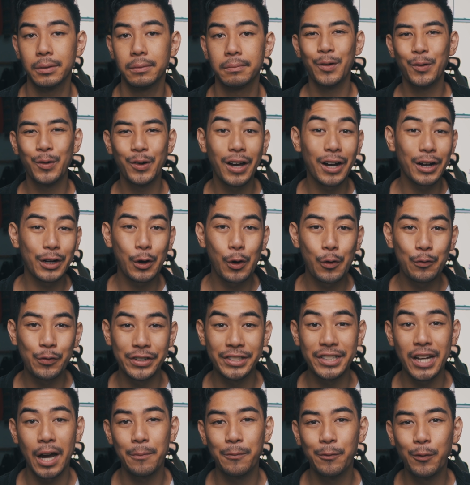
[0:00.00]
We're not going for
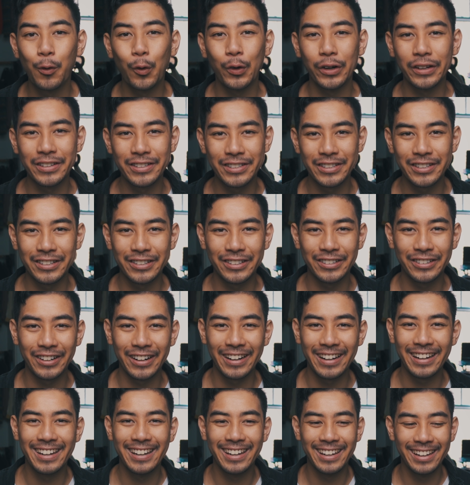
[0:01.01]
top 40s here, all
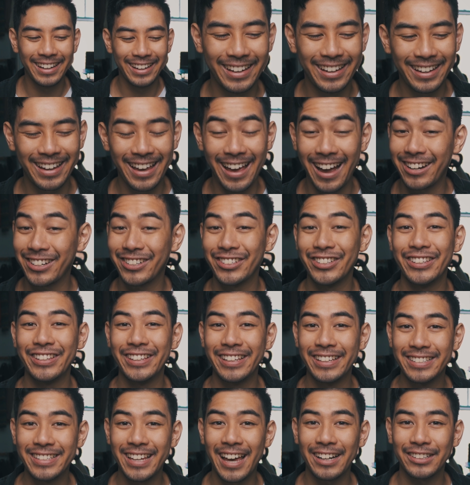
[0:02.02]
right? Actually, the
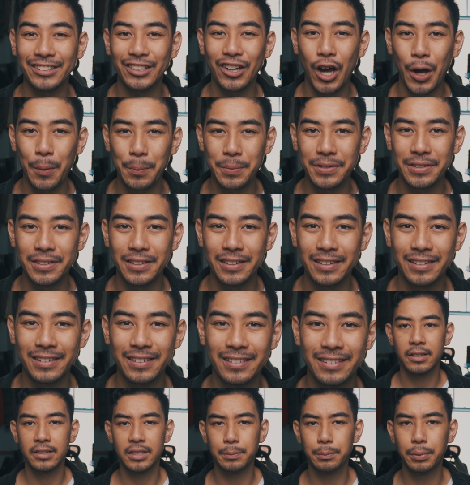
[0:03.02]
exact opposite.
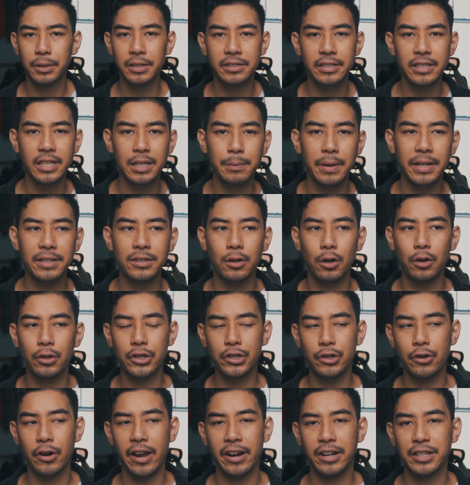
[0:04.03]
Simplicity makes all the
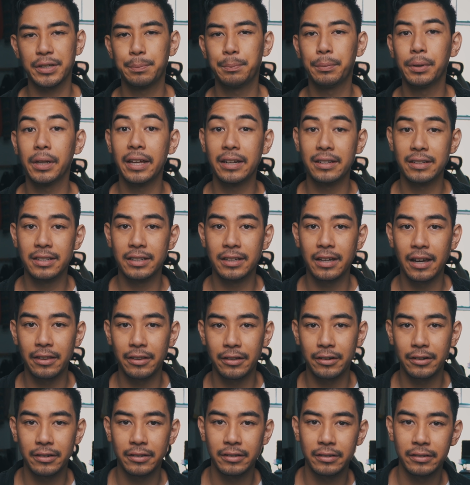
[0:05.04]
tracks blend
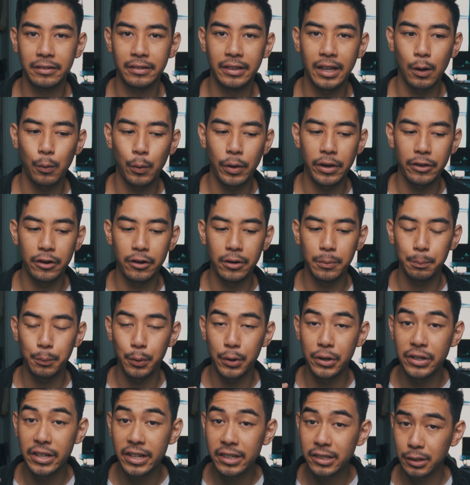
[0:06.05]
together, and that way they're
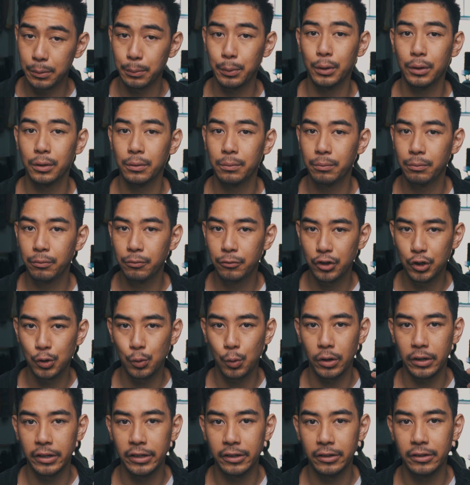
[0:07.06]
predictable to
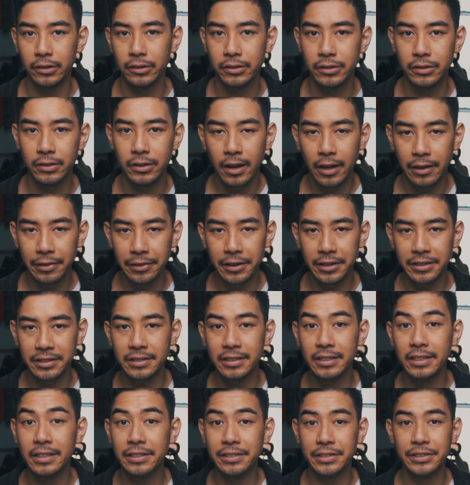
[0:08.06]
our ears, and thus
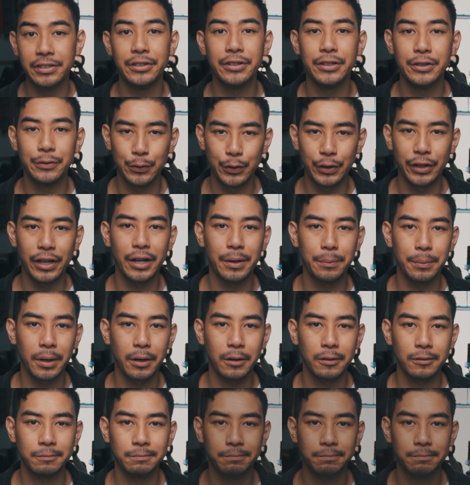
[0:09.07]
easier to forget about.